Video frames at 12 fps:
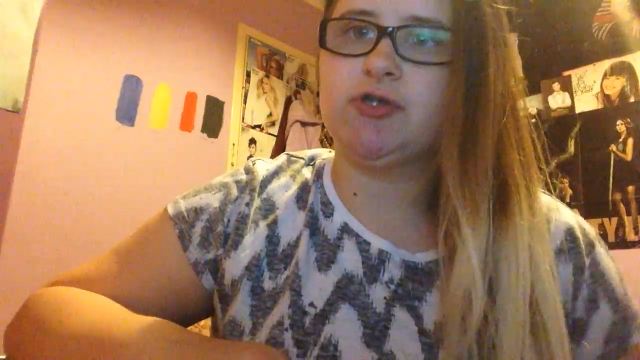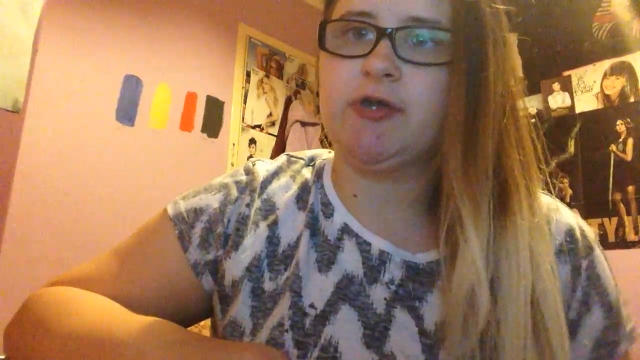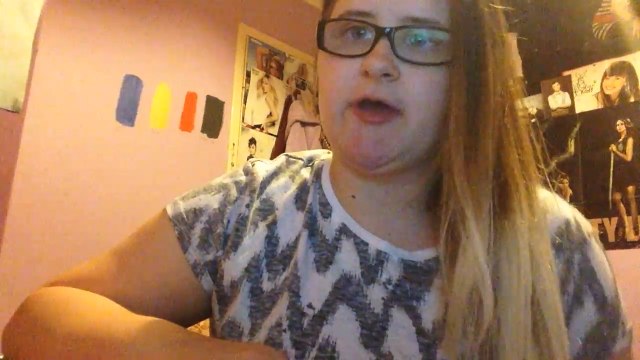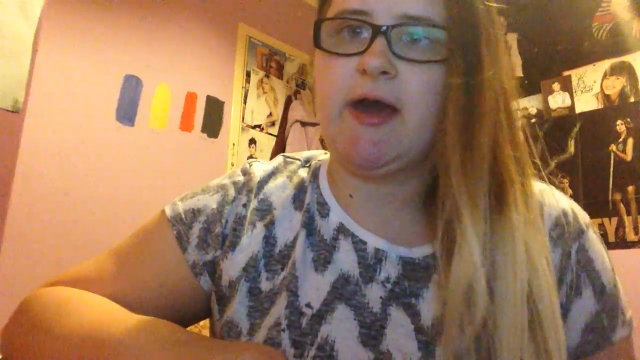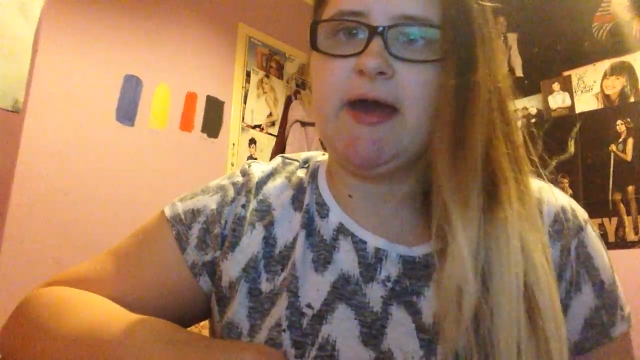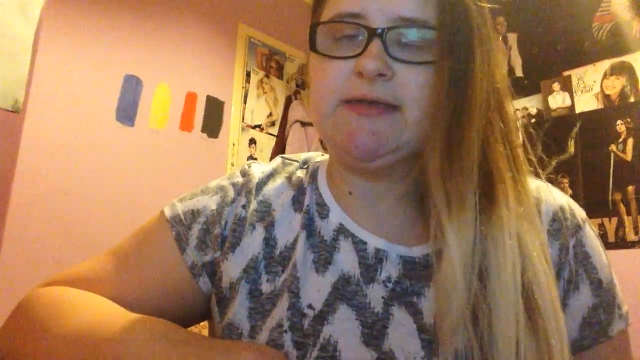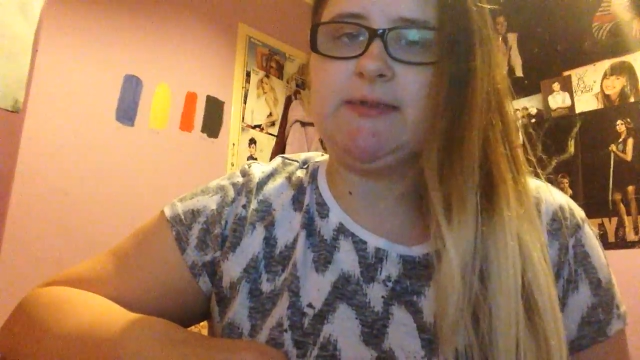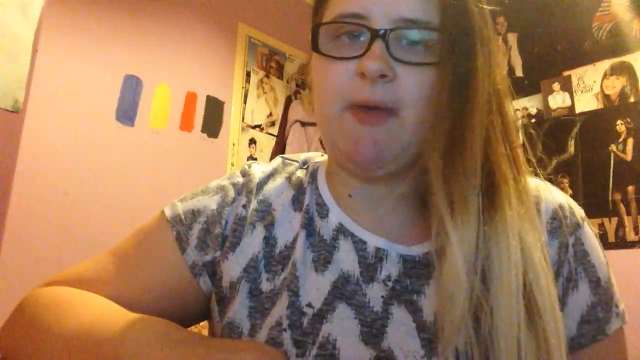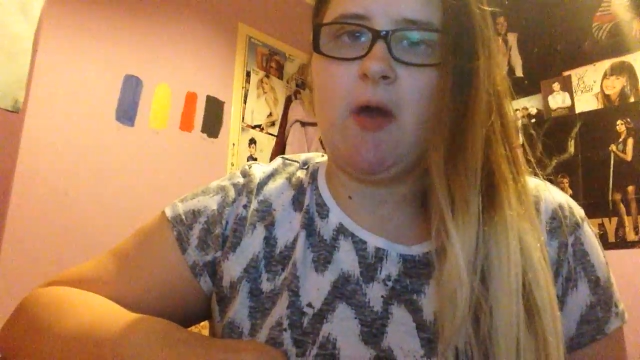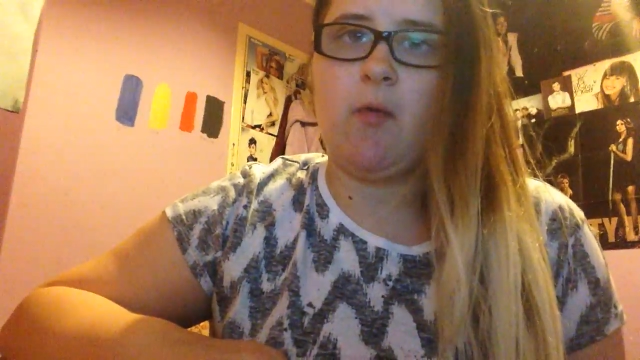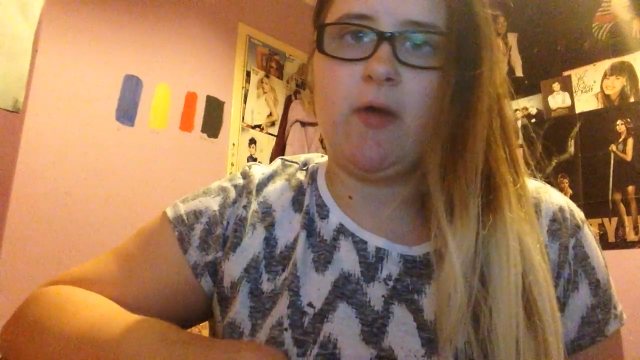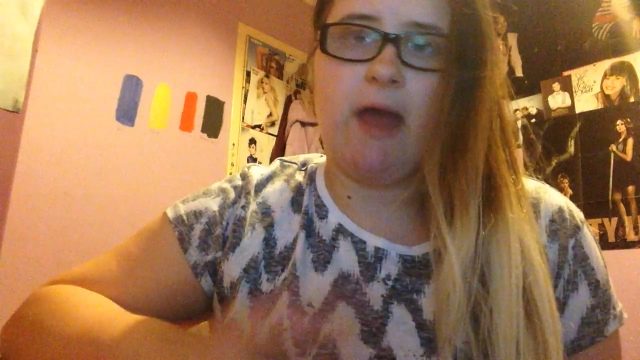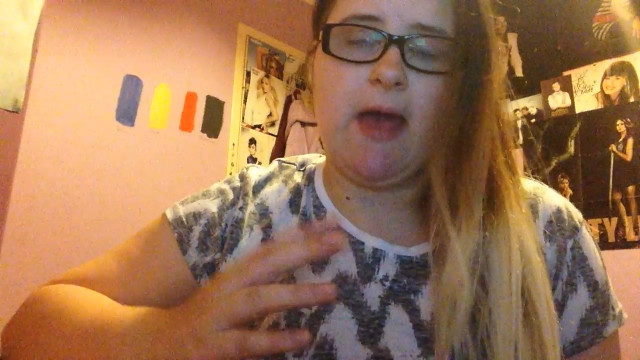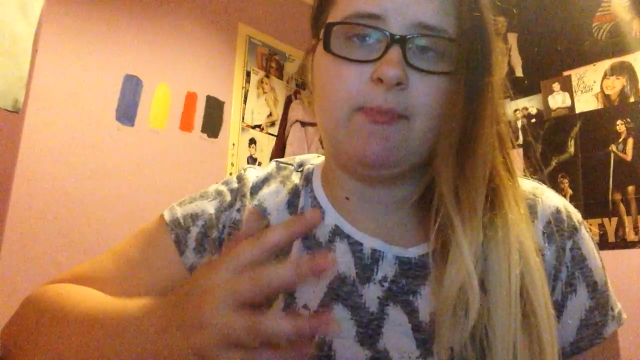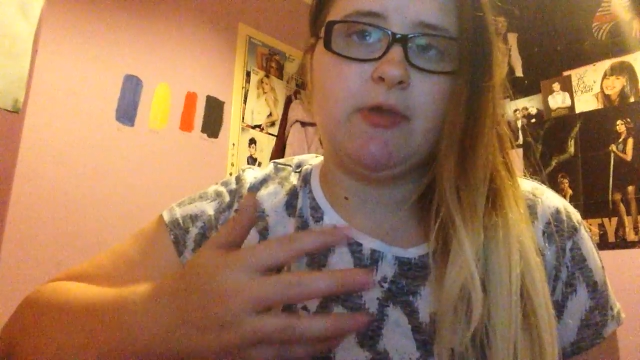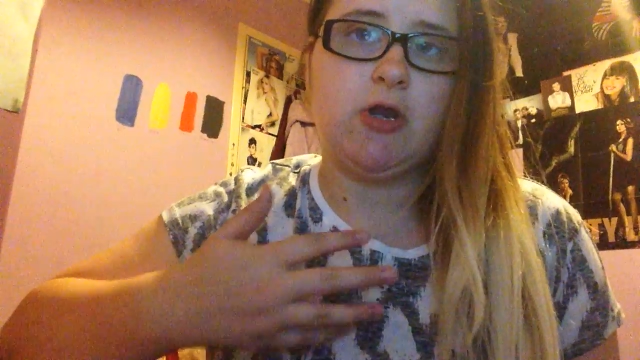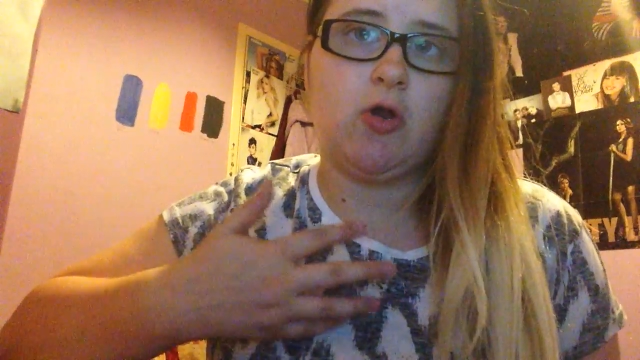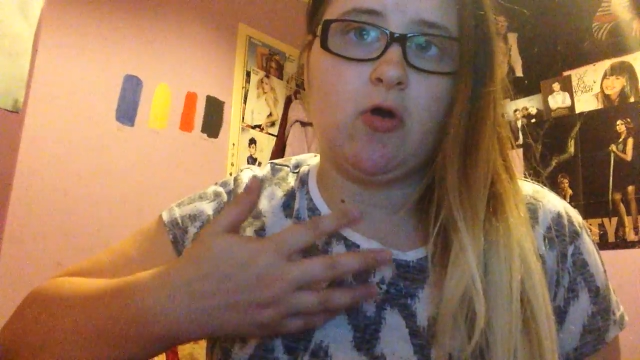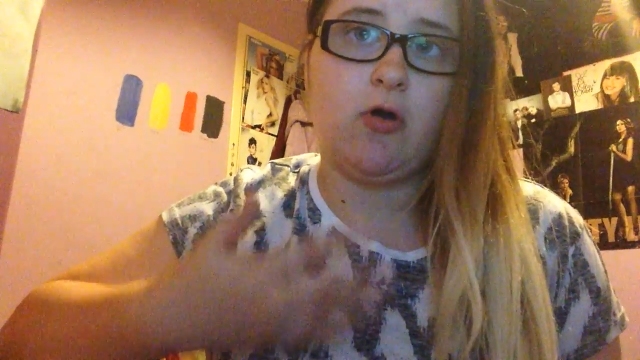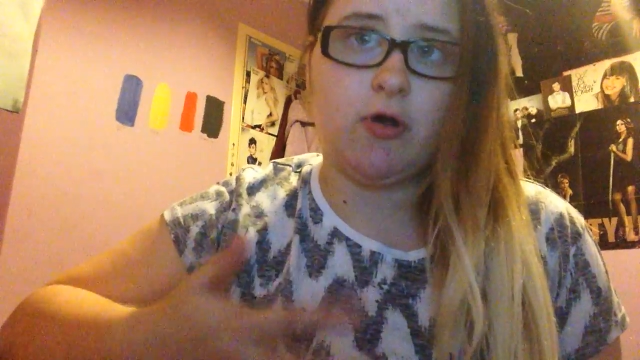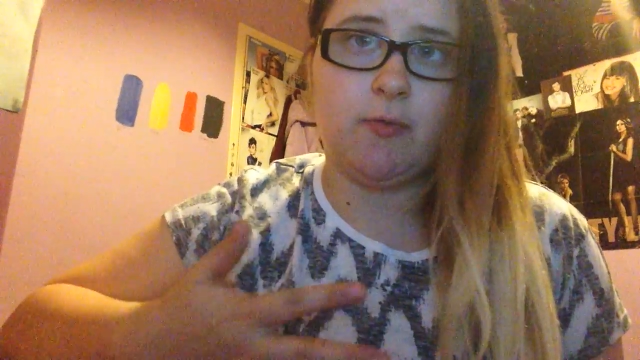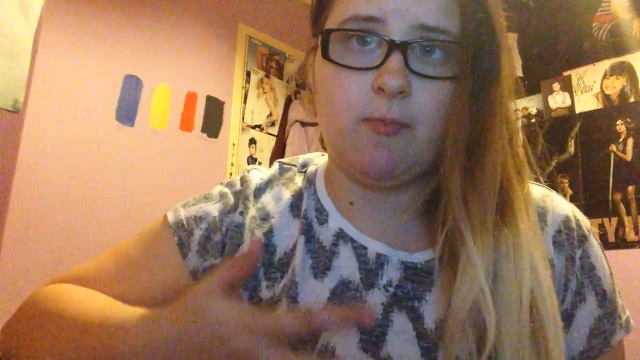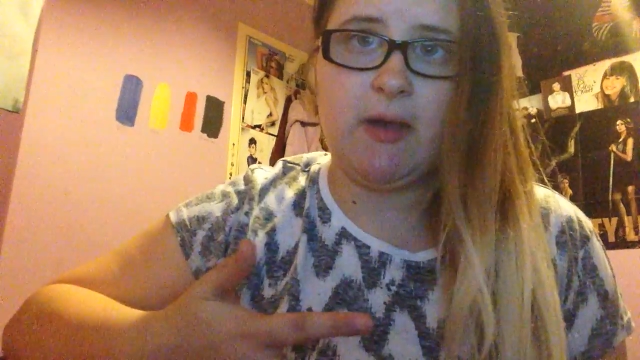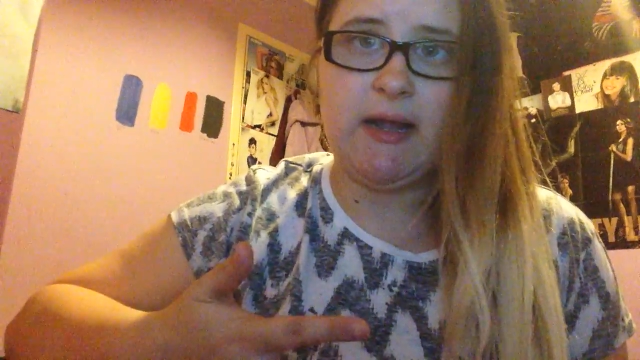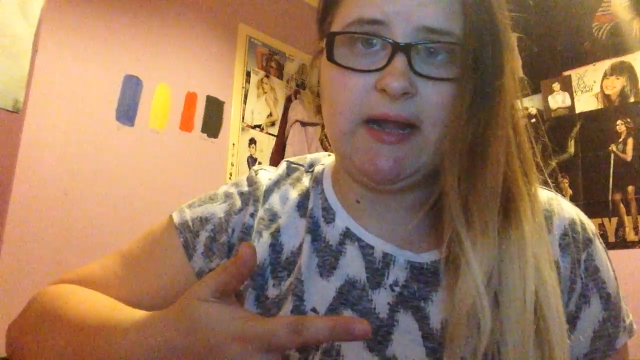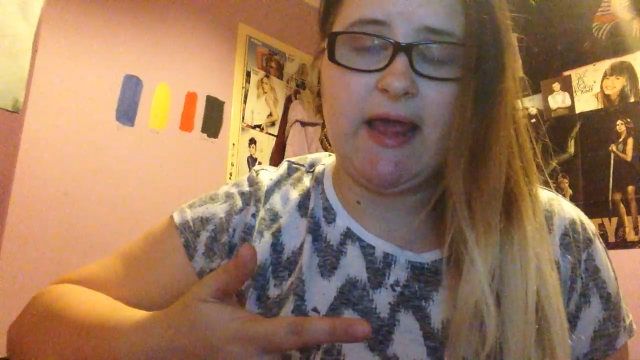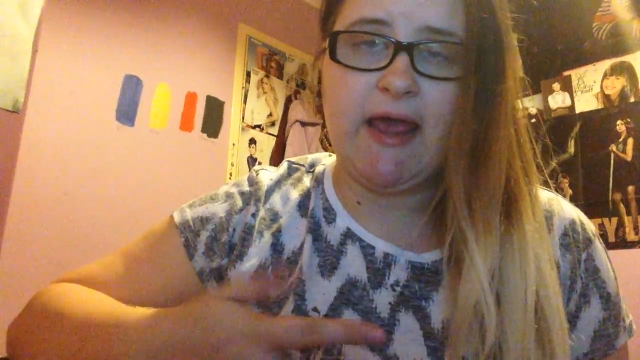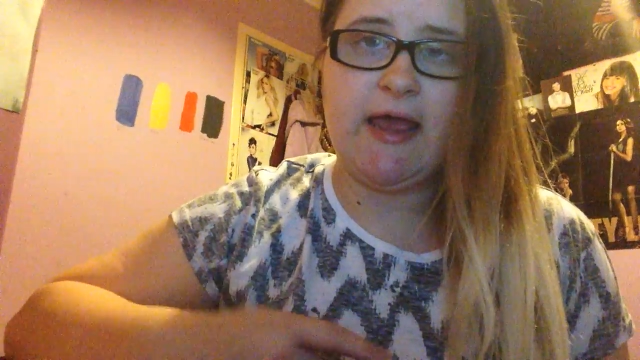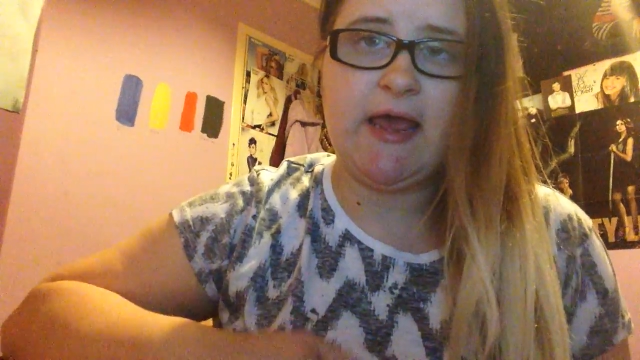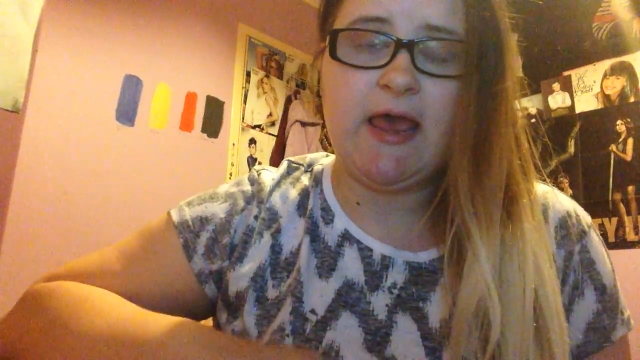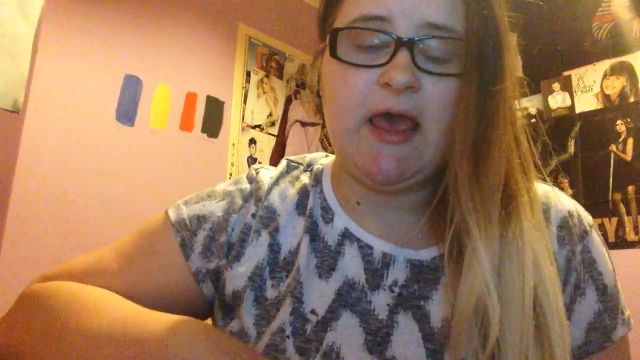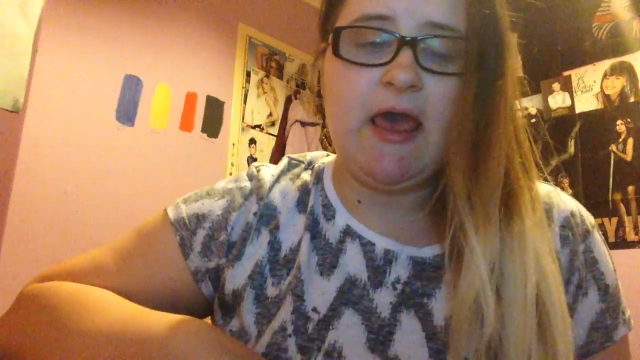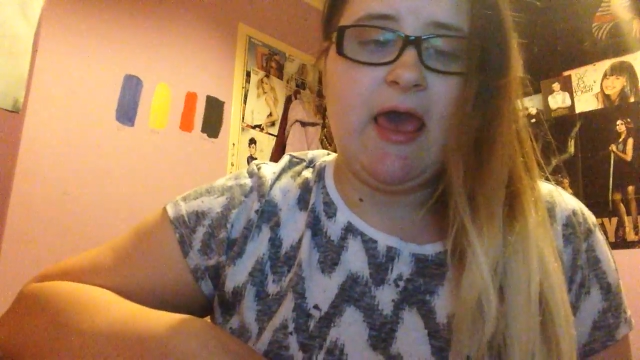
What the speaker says: to you guys about what happened on Monday,